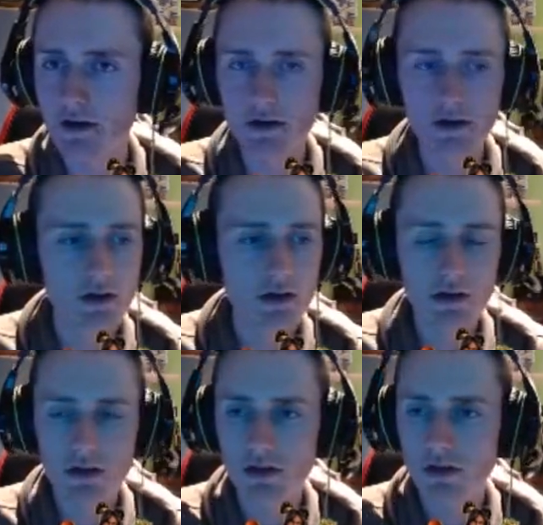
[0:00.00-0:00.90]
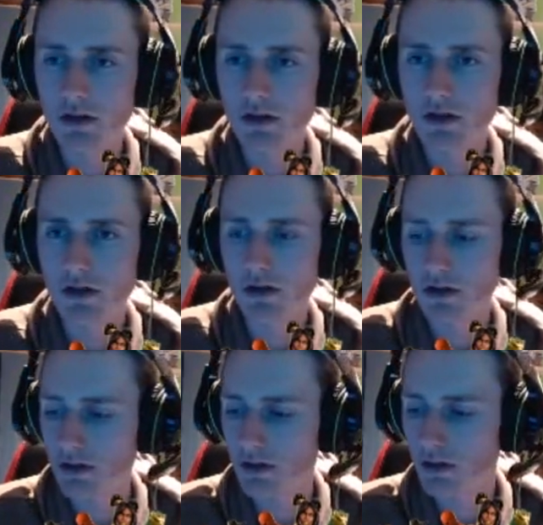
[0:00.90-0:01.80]

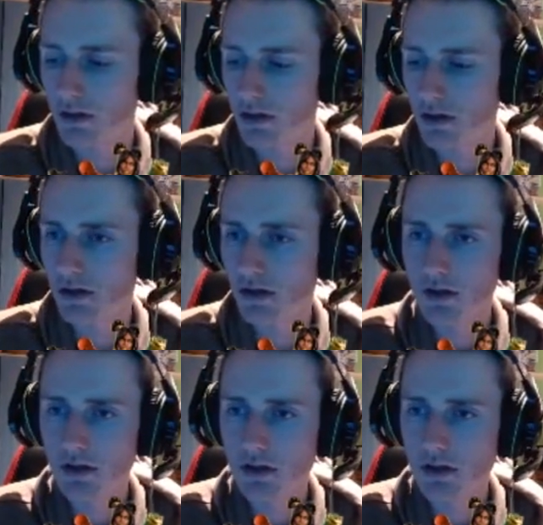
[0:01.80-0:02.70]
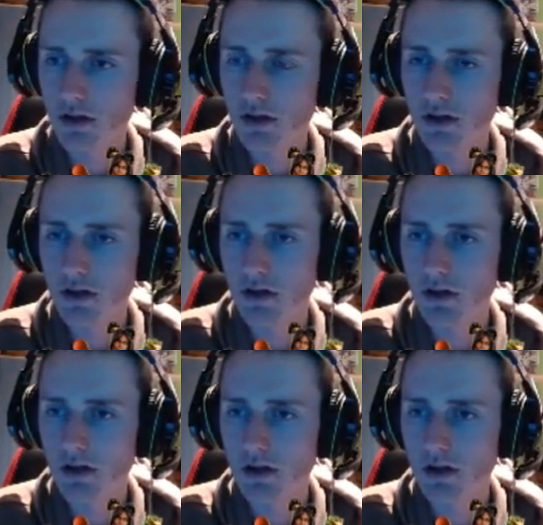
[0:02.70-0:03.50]
Nobody speaks.